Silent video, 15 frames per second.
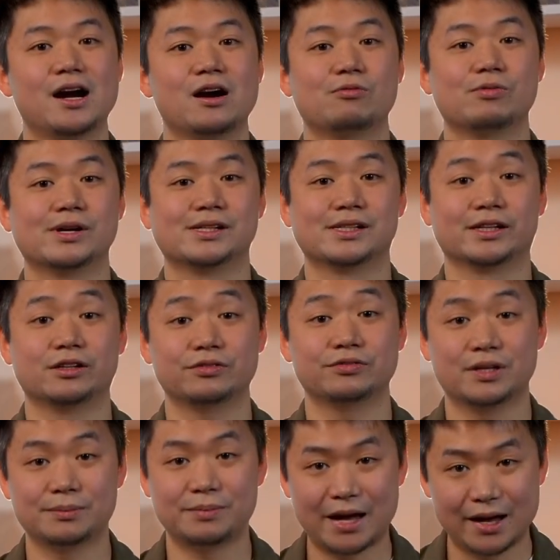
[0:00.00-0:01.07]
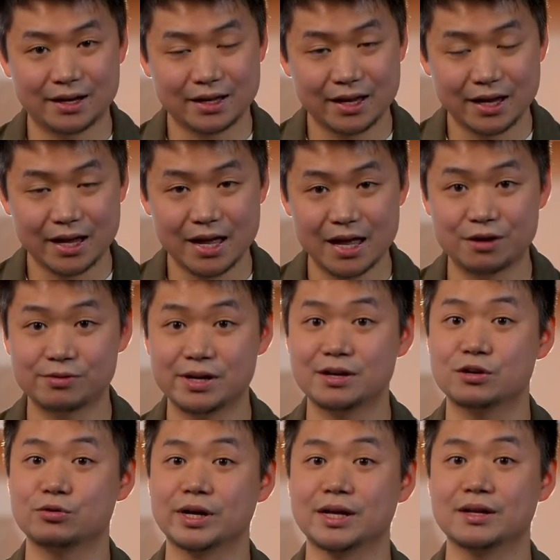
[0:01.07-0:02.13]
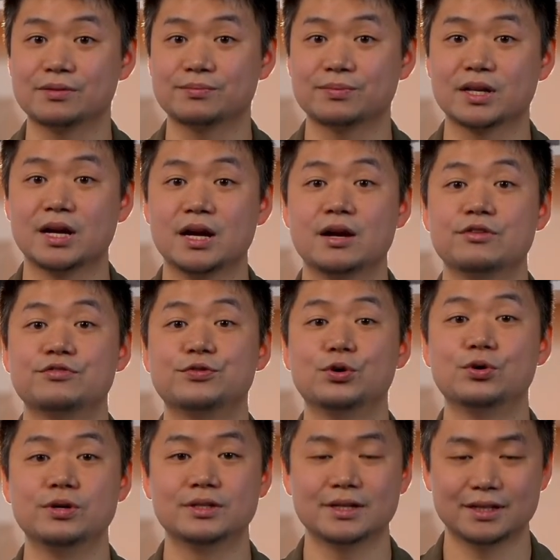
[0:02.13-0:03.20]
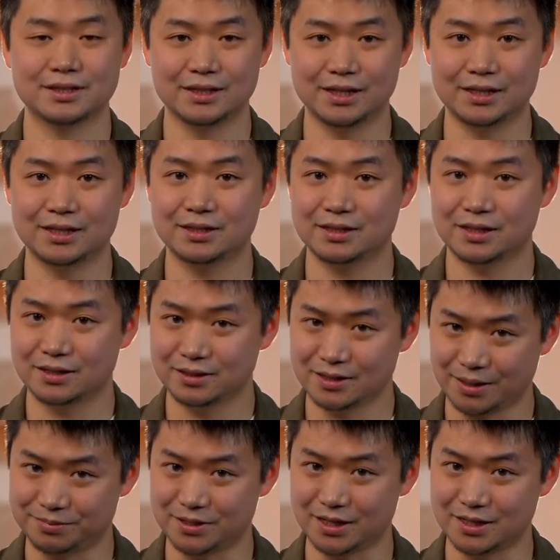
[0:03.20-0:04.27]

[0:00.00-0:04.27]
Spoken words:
We've seen your feedback, and we agree. Food needed an update.